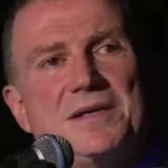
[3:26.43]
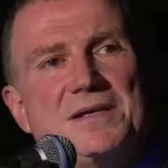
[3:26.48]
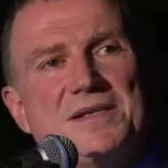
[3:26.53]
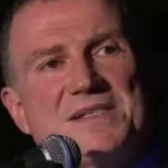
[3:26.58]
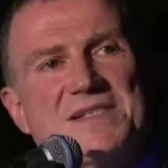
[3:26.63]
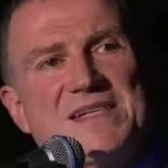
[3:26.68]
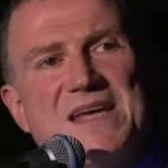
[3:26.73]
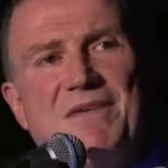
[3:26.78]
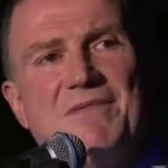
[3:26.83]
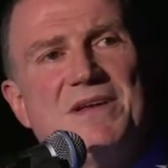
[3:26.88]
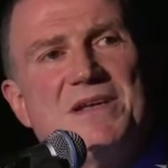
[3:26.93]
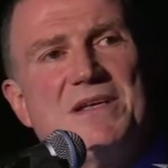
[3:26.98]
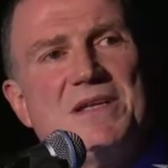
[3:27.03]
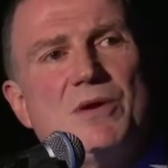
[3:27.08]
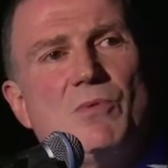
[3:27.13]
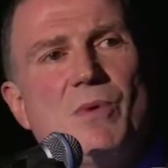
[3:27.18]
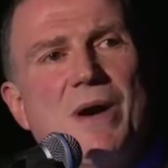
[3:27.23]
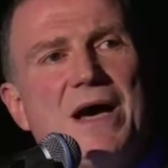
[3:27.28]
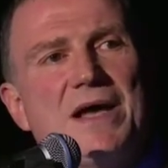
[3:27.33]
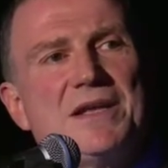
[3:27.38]

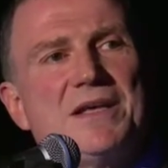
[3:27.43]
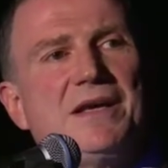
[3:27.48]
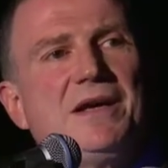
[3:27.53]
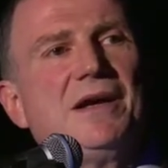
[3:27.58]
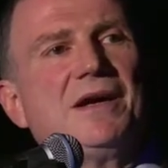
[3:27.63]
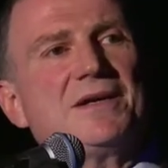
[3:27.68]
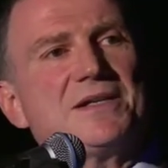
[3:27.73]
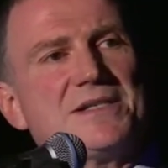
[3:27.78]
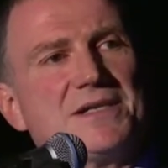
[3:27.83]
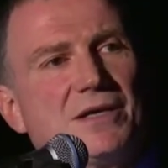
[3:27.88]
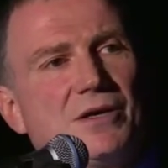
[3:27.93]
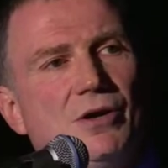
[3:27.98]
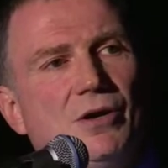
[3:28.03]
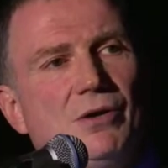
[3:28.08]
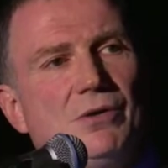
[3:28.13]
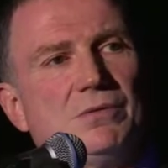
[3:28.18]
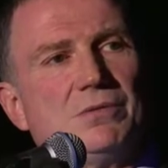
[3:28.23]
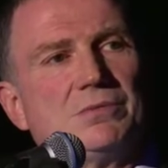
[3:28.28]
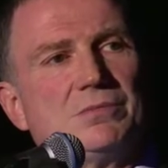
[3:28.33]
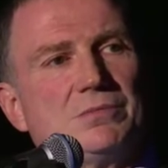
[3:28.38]
71 years
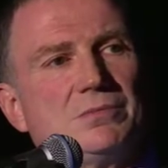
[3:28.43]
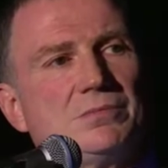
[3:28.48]
ago,